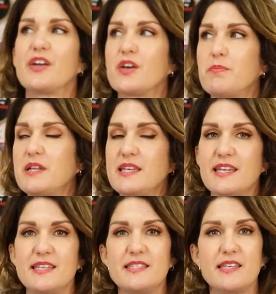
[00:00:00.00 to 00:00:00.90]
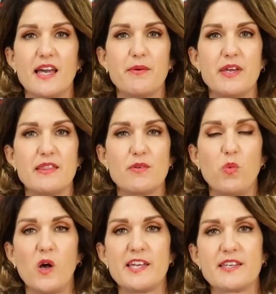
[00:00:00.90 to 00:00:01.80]
a couple of years ago in the
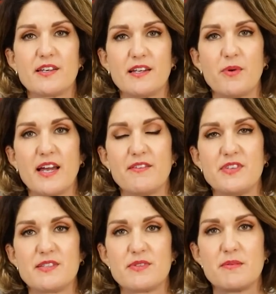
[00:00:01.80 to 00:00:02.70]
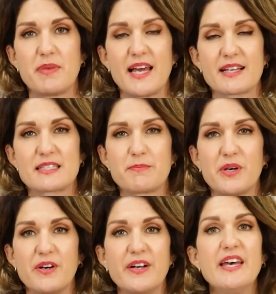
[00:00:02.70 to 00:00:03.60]
white colourway of this with a black
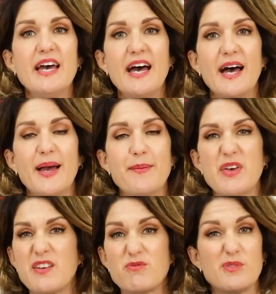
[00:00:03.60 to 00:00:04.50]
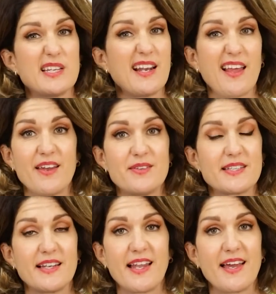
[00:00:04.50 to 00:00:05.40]
spot um, and I've worn it loads
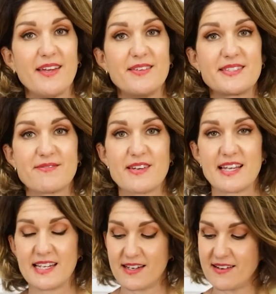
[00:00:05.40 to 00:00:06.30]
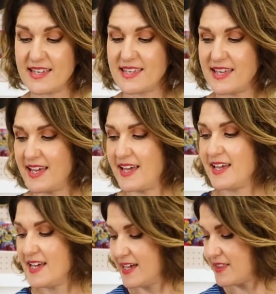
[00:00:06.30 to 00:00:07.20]
and loads. I really like it.
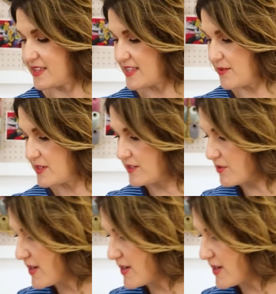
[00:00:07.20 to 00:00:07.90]
I think that would look